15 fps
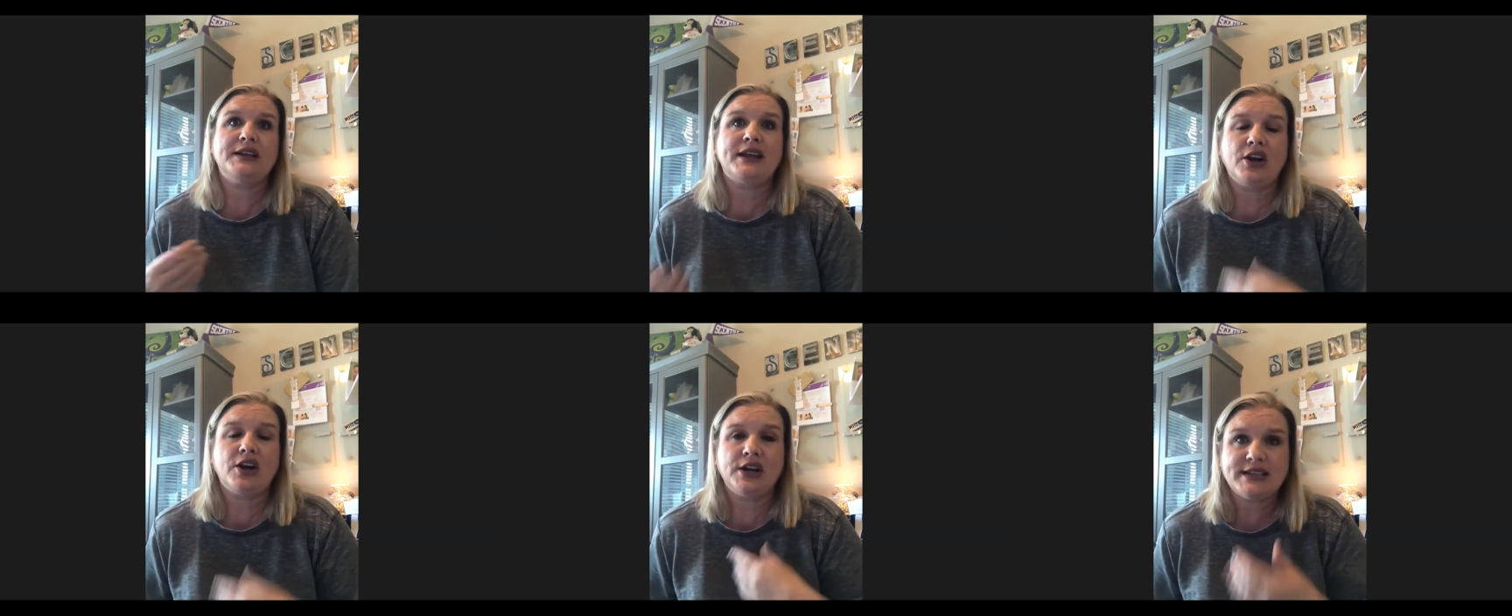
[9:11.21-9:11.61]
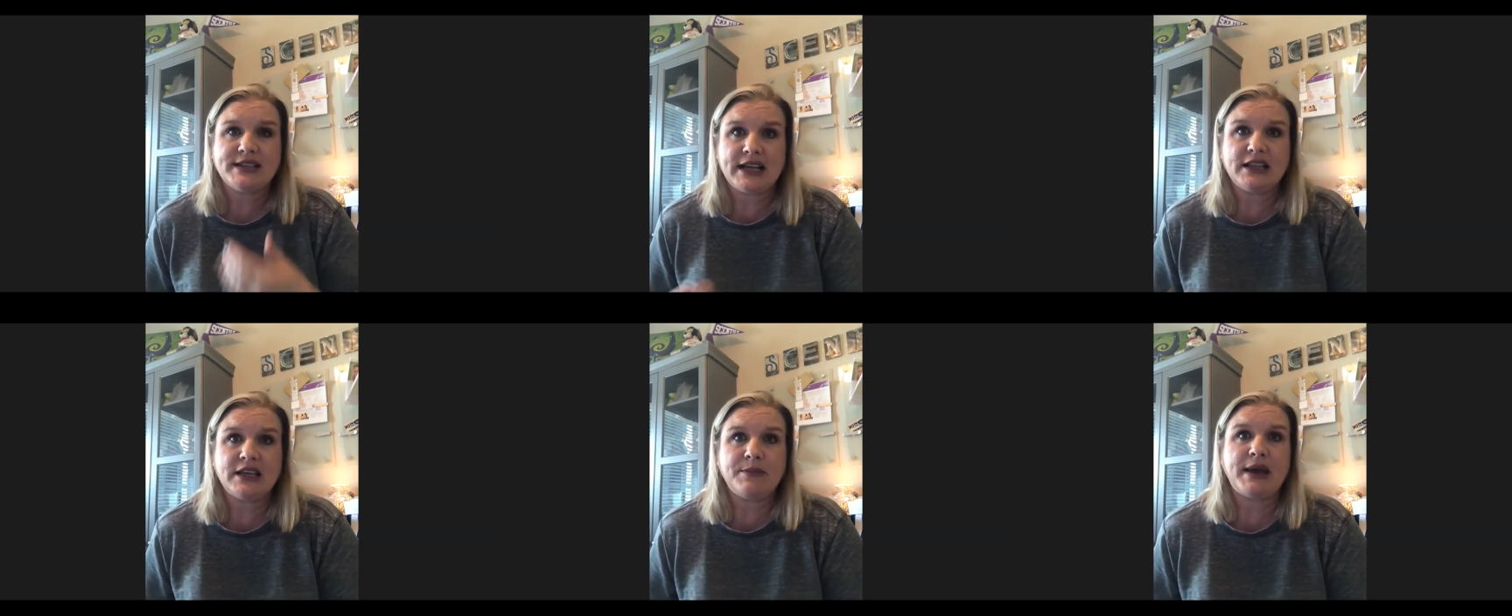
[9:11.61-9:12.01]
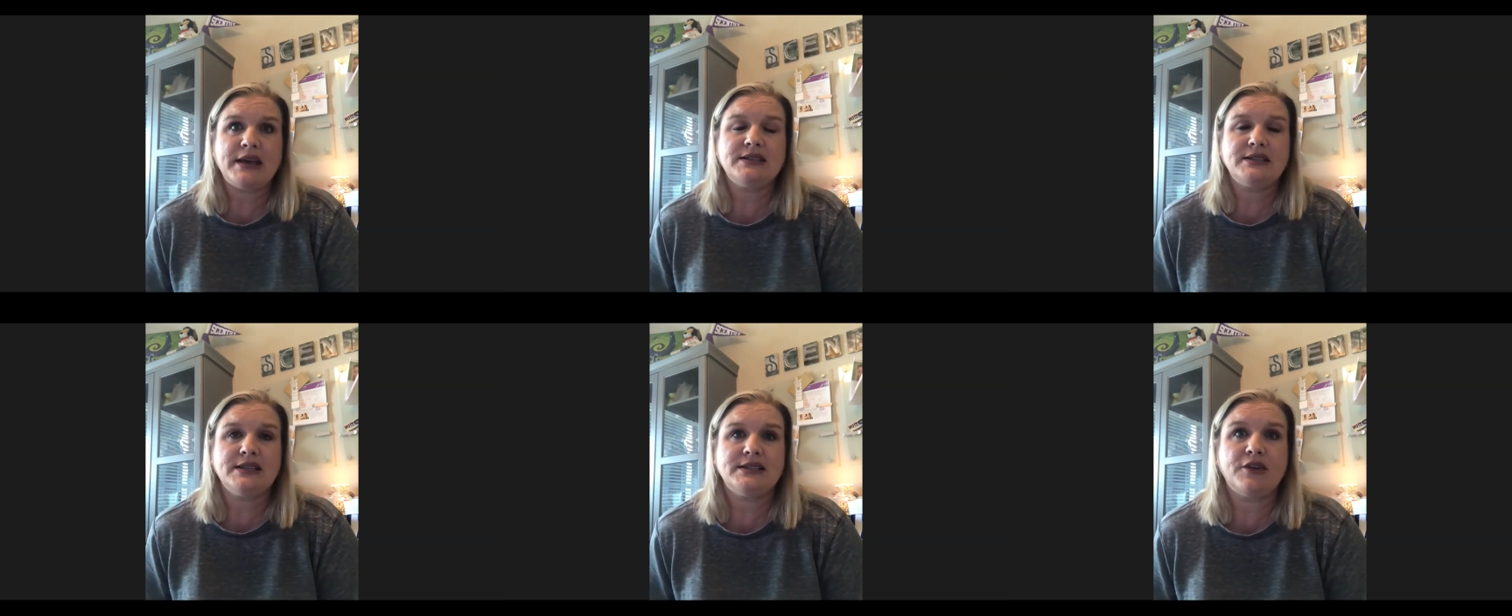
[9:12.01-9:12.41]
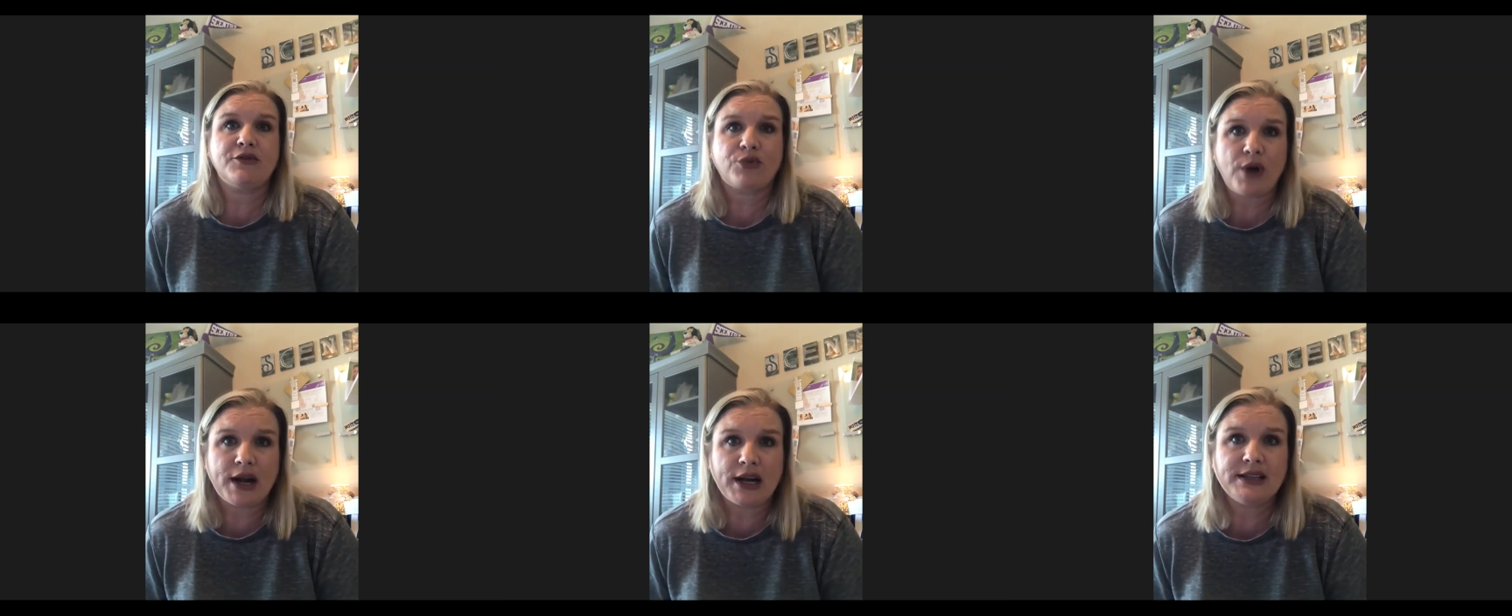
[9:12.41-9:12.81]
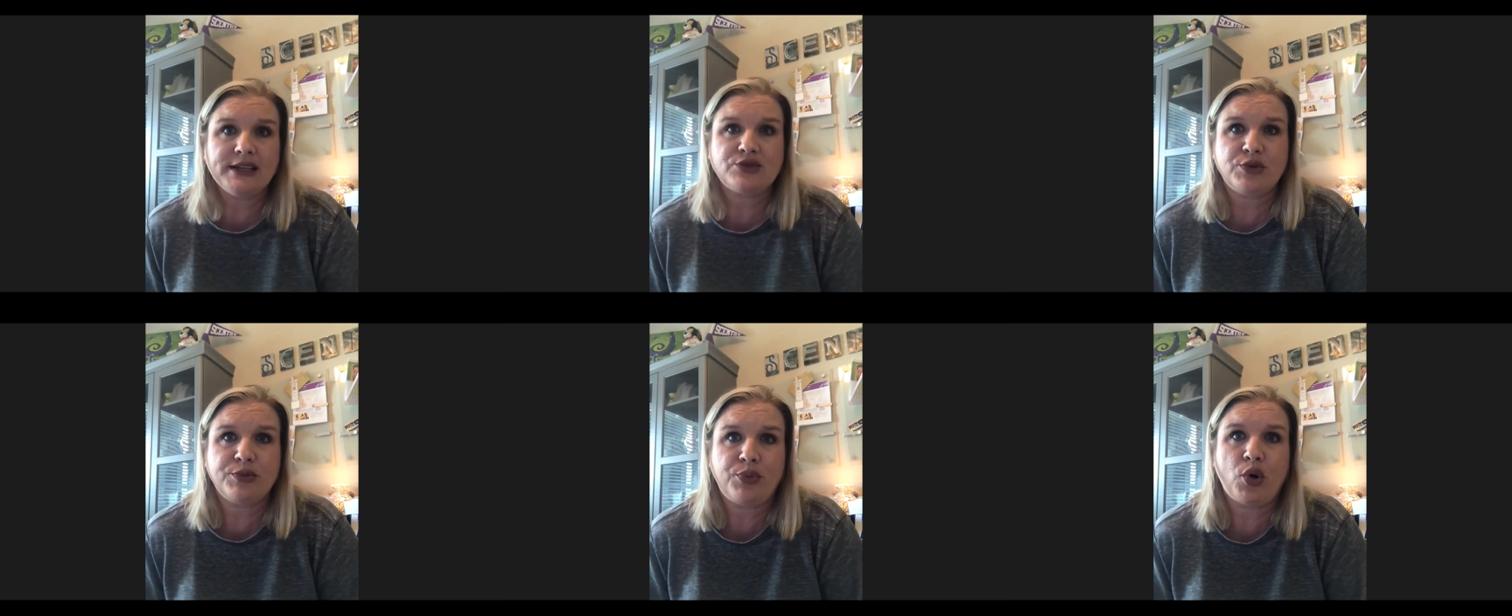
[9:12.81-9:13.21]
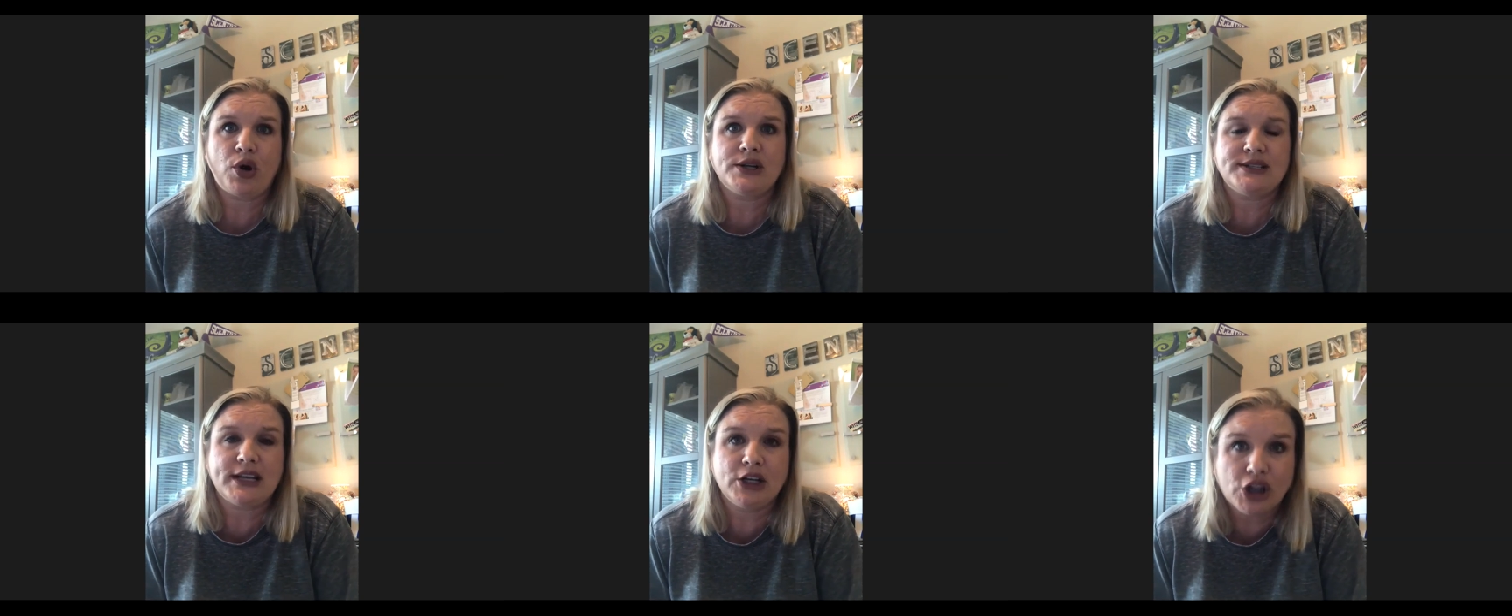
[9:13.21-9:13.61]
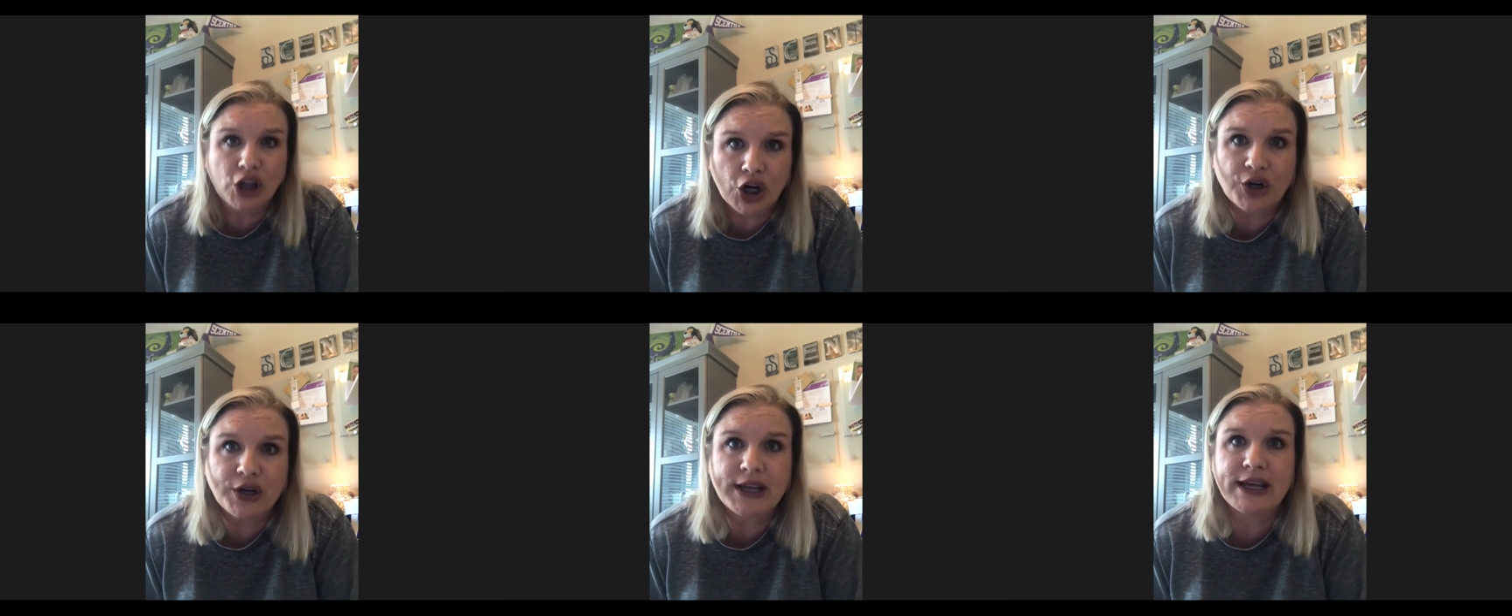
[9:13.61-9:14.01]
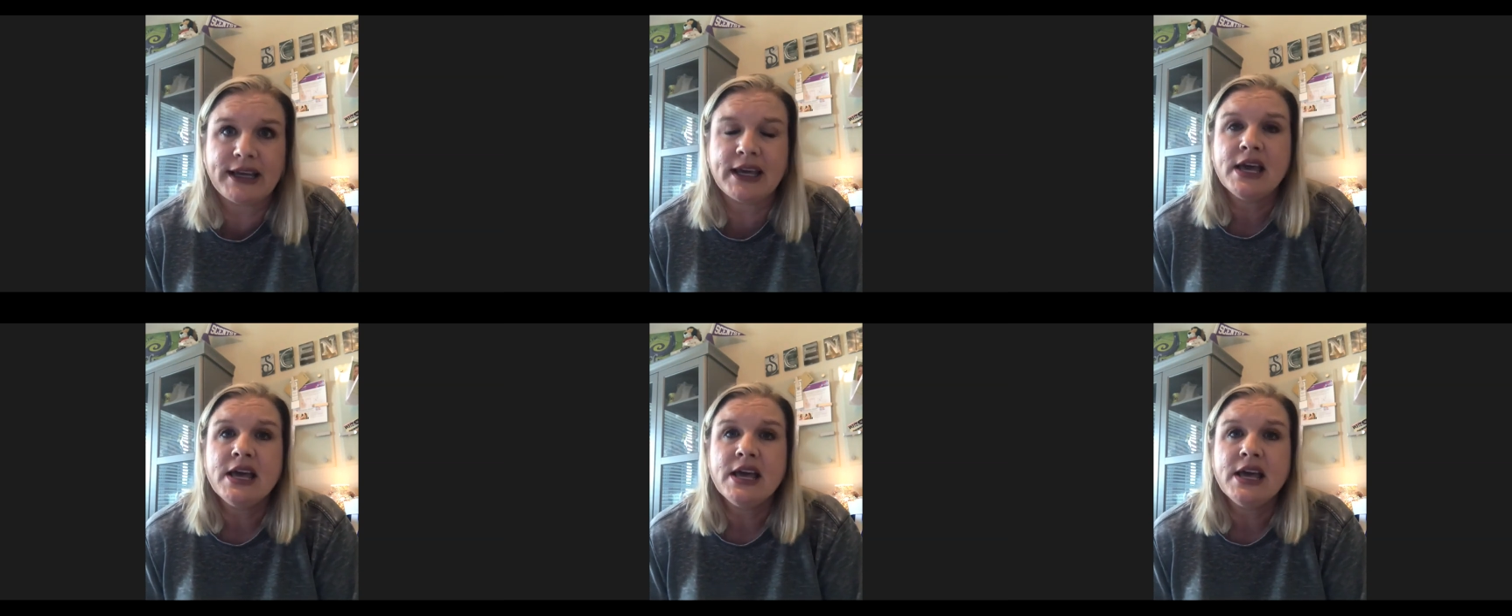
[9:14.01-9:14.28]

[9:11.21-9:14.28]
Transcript: Get on a daily basis of running these reports and learning